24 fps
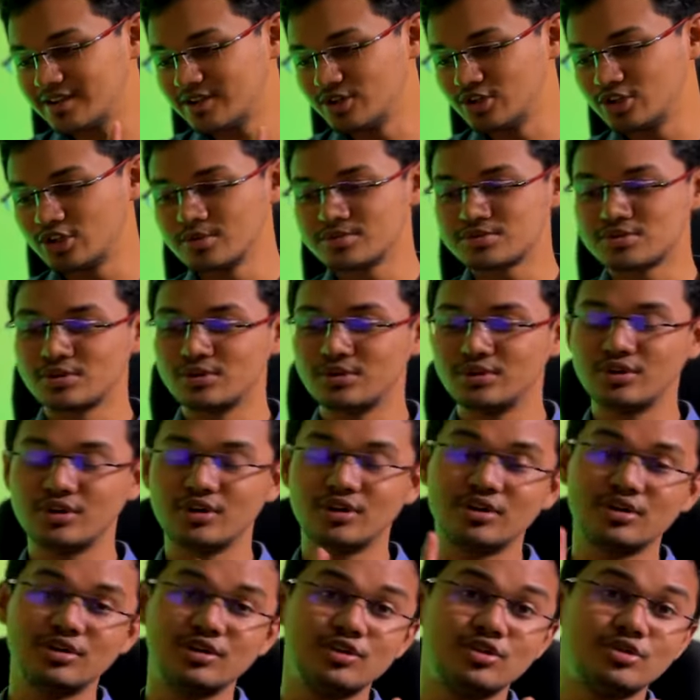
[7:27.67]
youtube
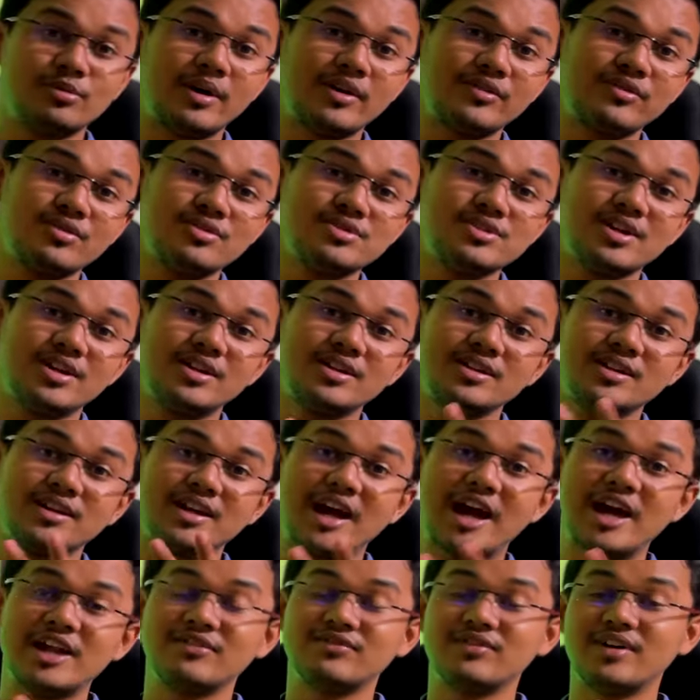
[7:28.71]
studio lumafusion
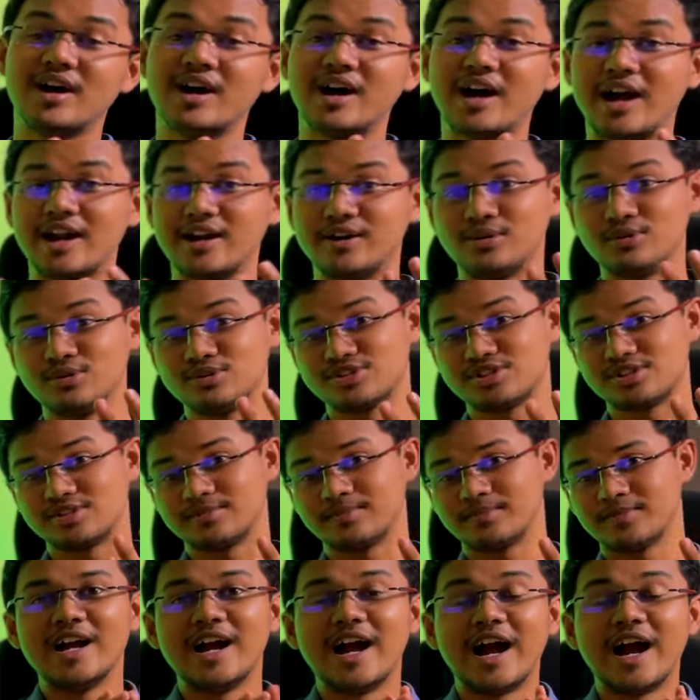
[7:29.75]
canva and notion